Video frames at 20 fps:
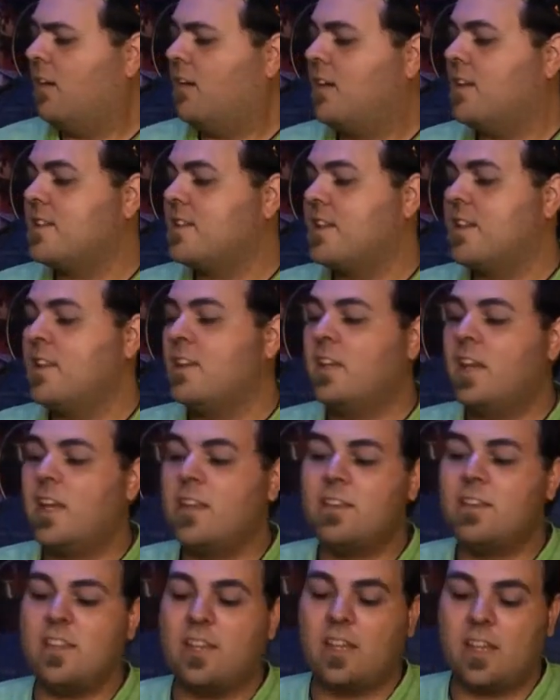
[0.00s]
Alright, so then the
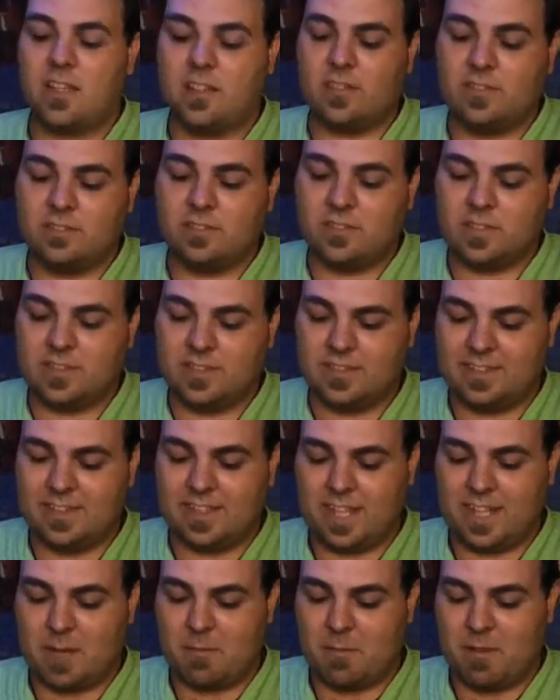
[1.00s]
other thing
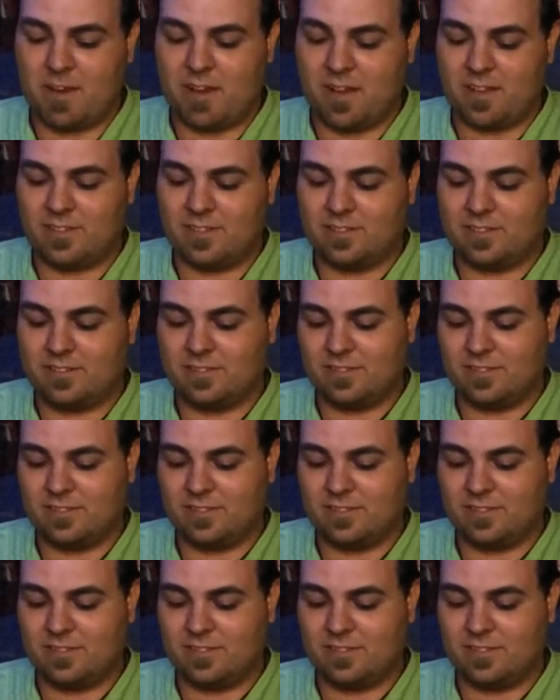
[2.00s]
that I bought